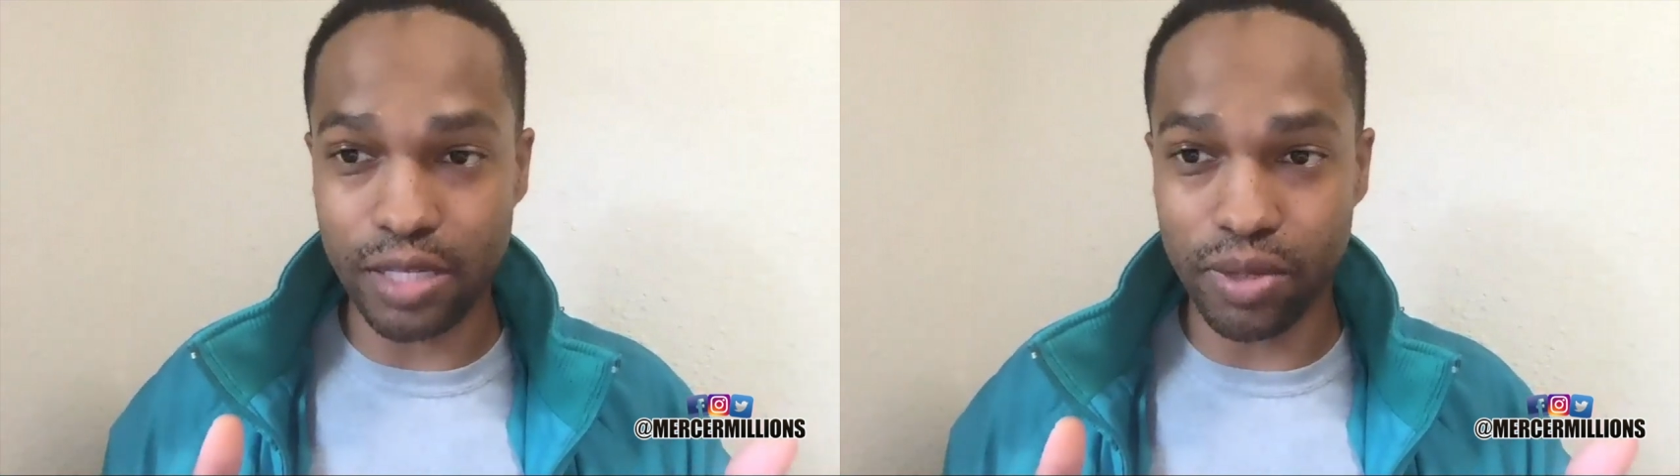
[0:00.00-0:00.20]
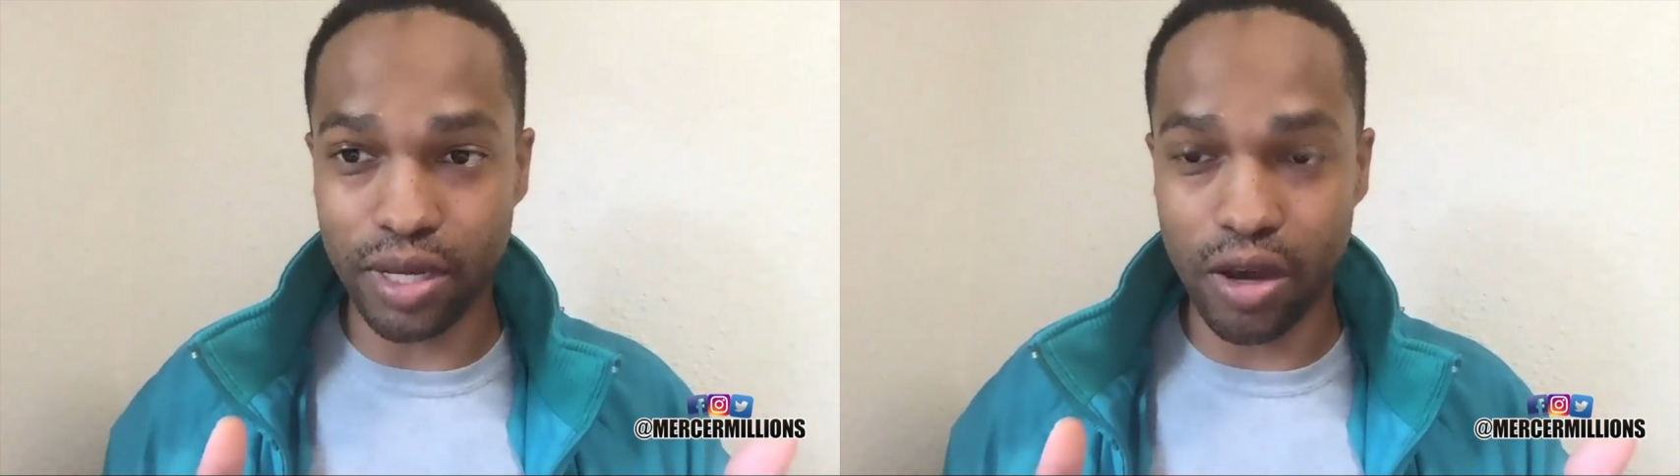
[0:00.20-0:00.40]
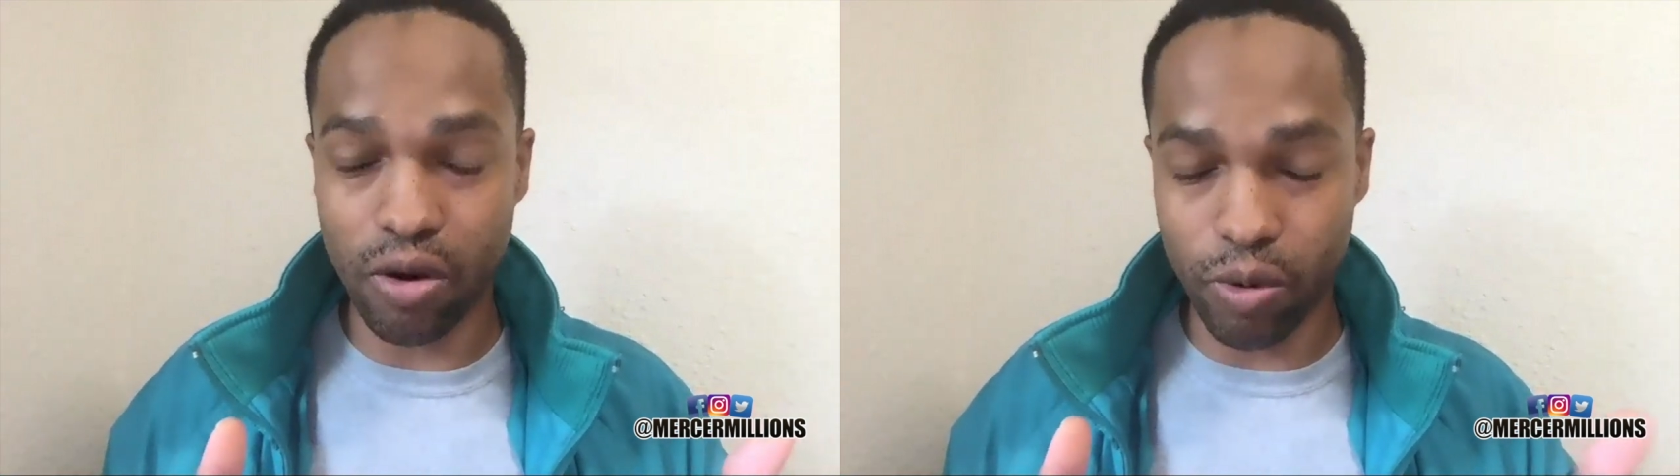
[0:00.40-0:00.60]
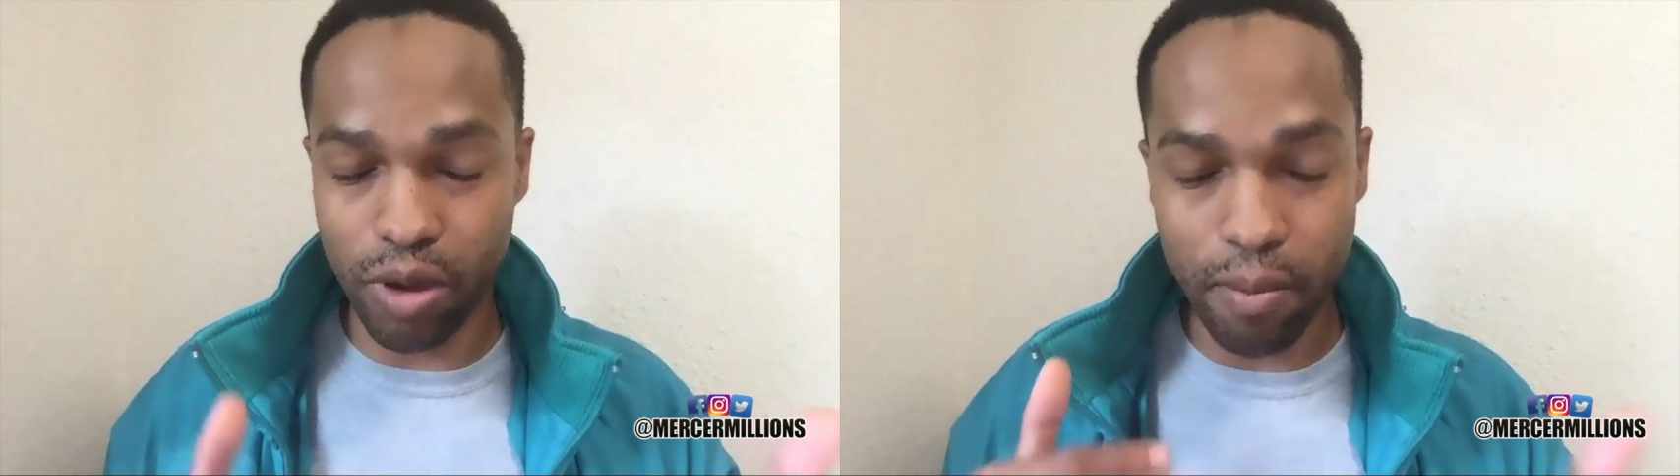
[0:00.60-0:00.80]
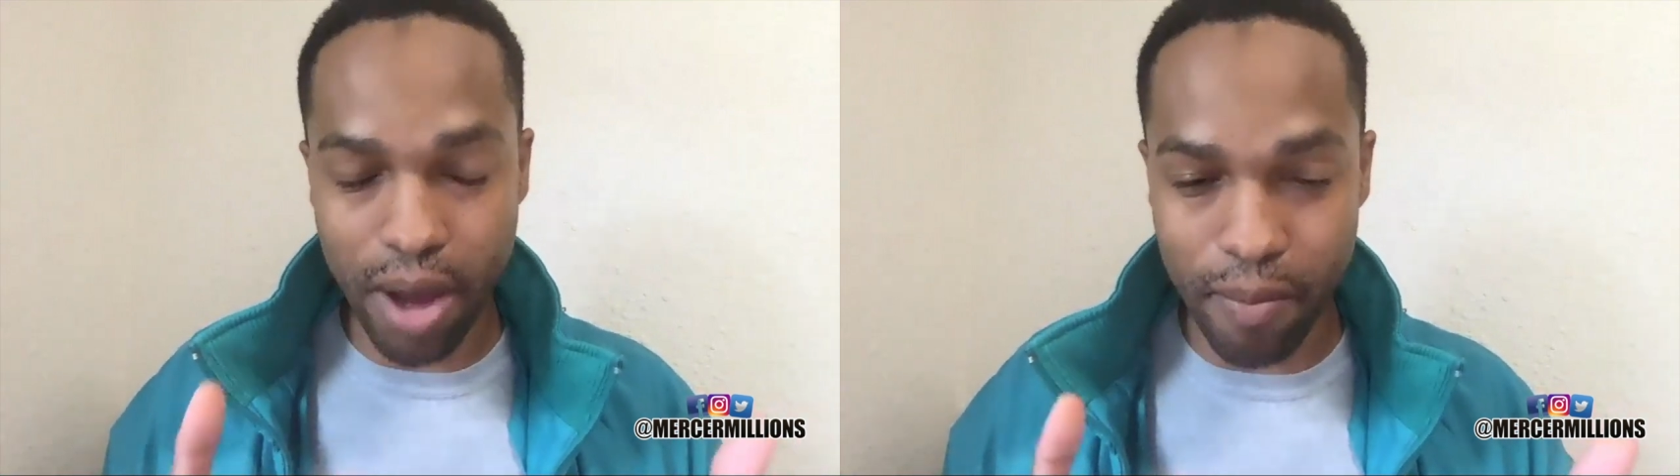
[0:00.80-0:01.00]
but
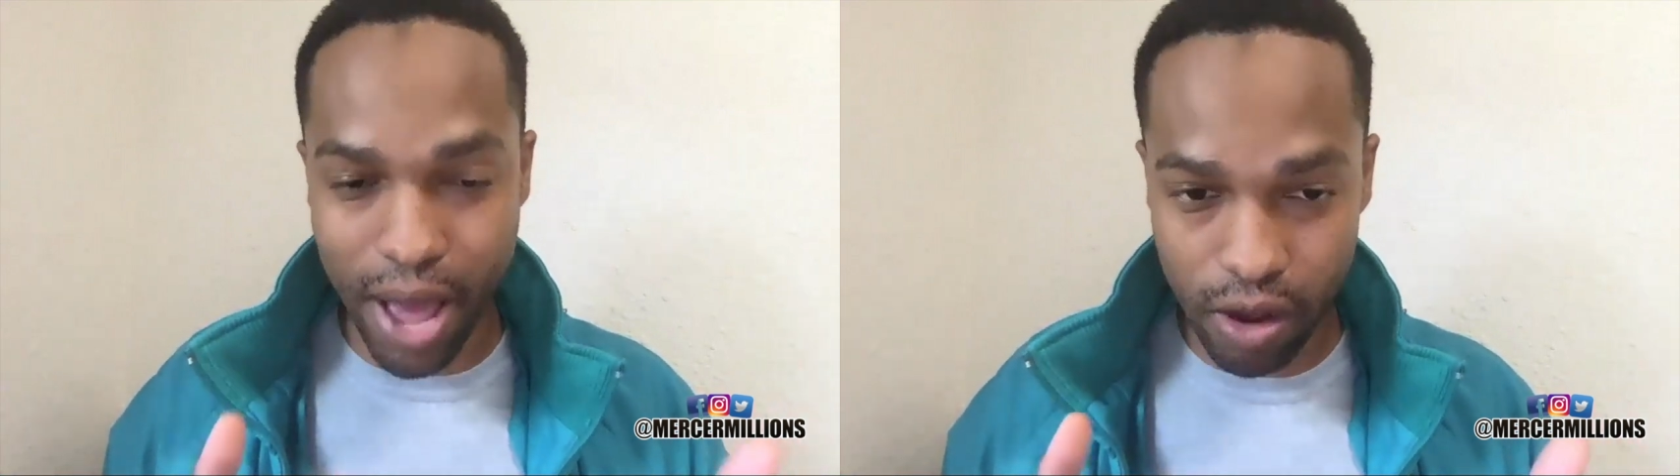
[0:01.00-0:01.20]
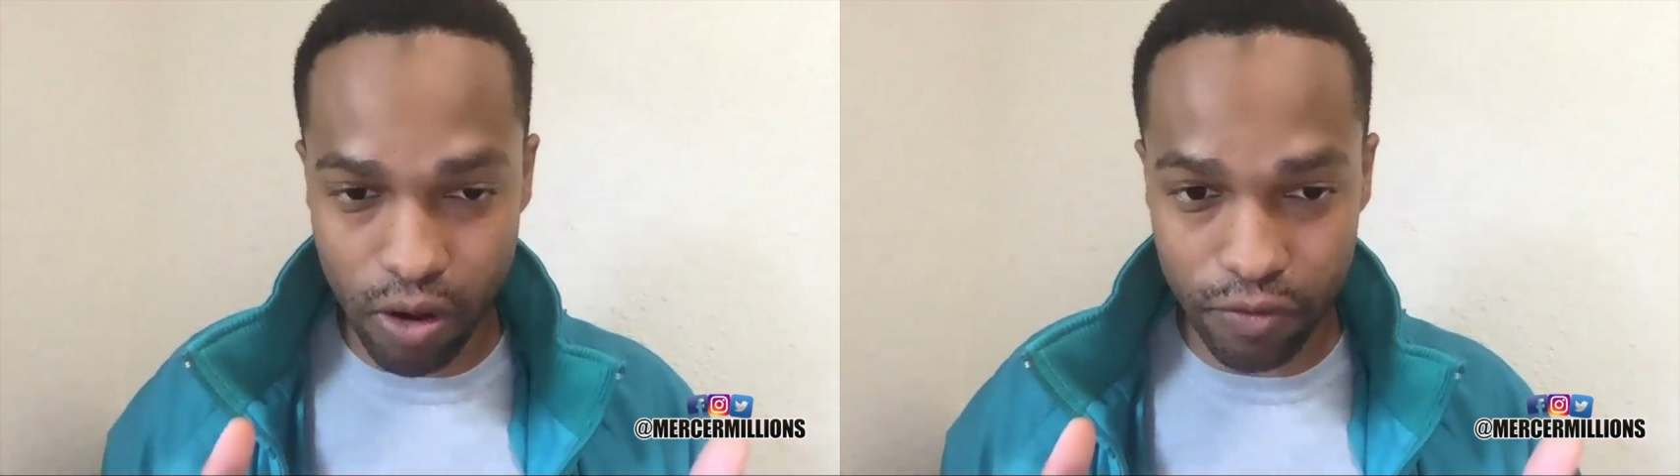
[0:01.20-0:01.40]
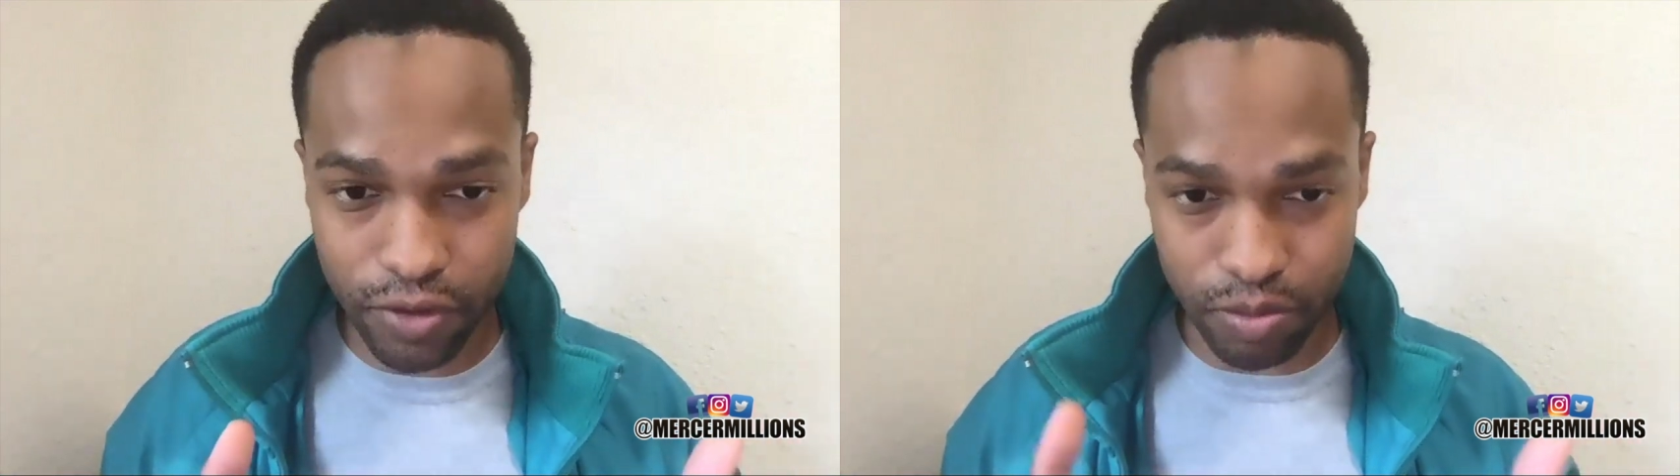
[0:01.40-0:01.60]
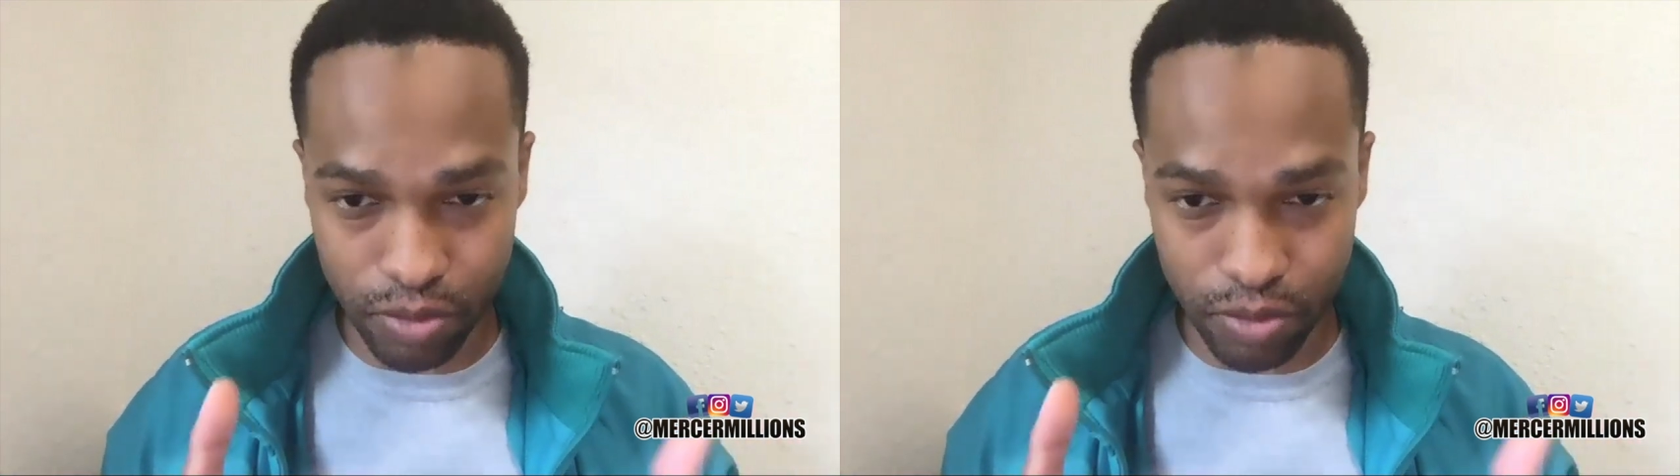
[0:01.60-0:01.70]
in my back office,